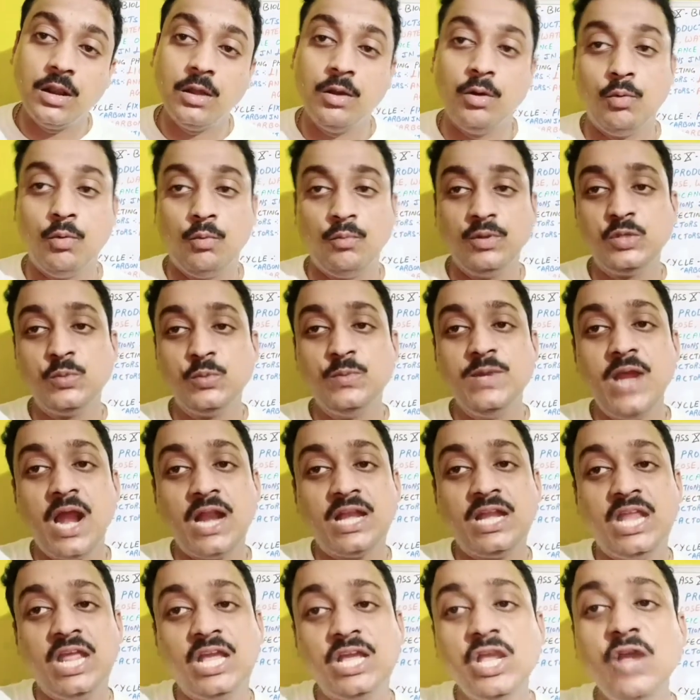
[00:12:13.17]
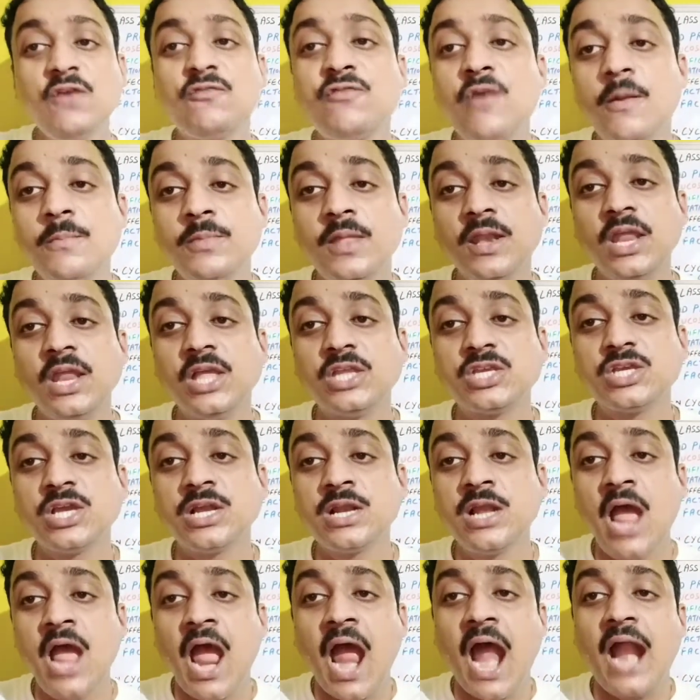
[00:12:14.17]
which we are taking from the
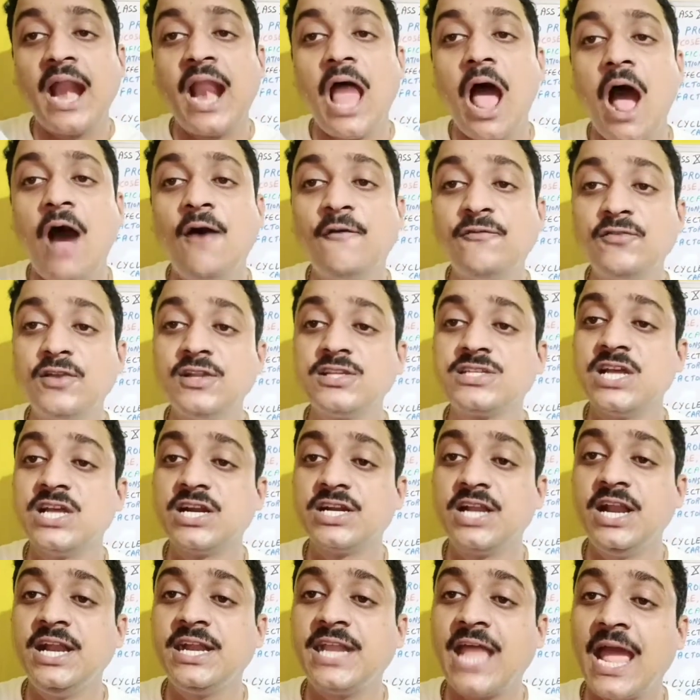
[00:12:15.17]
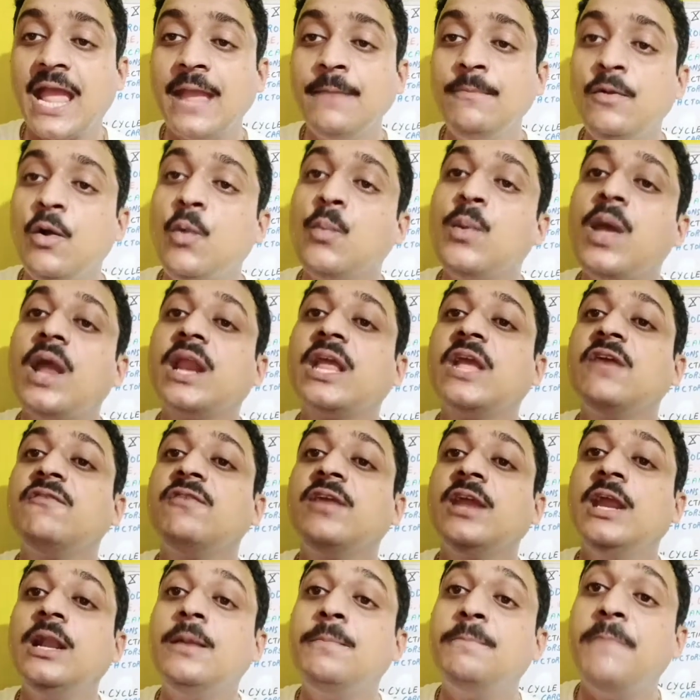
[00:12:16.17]
nature and after certain time we are giving
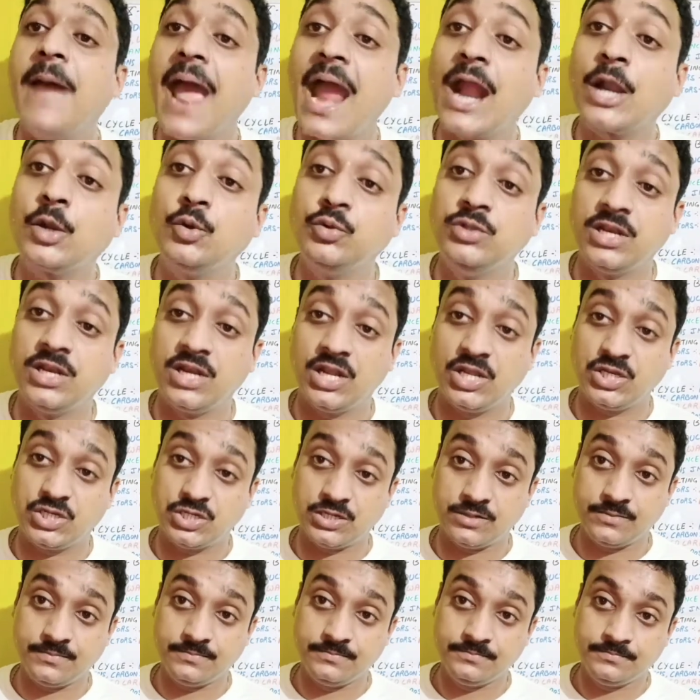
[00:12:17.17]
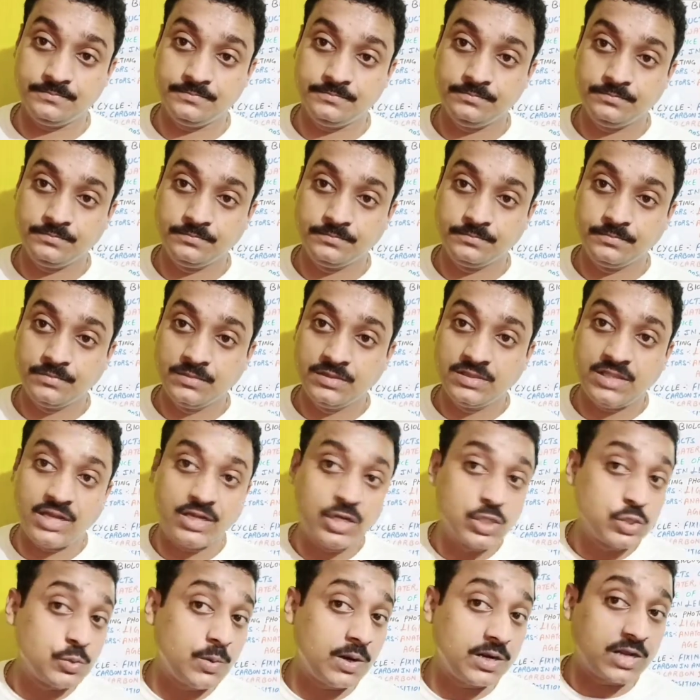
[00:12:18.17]
it back to the nature. That
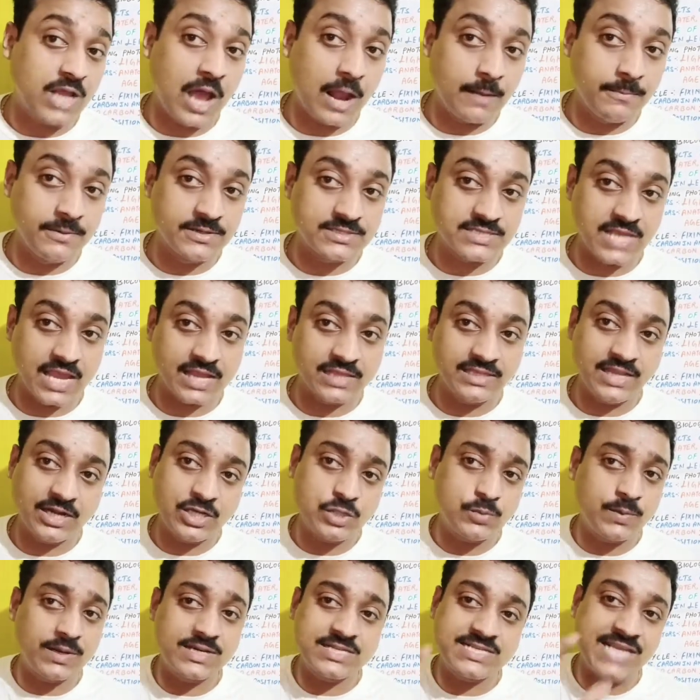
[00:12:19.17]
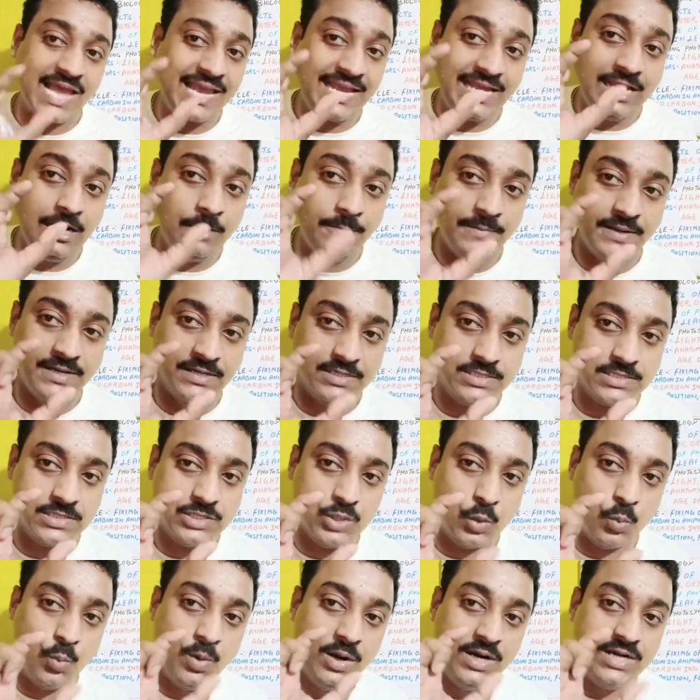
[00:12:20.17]
is what carbon cycle. That is what cycle means. The
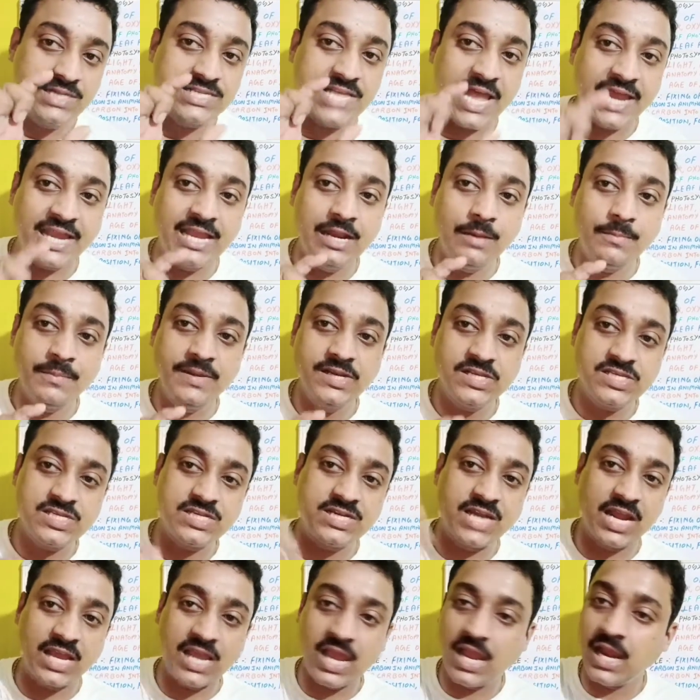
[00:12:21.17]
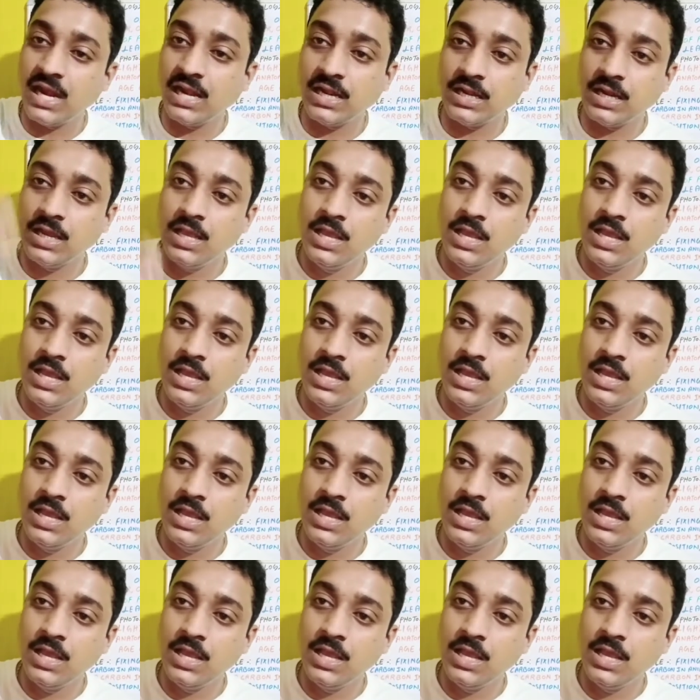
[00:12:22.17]
word cycle means taking it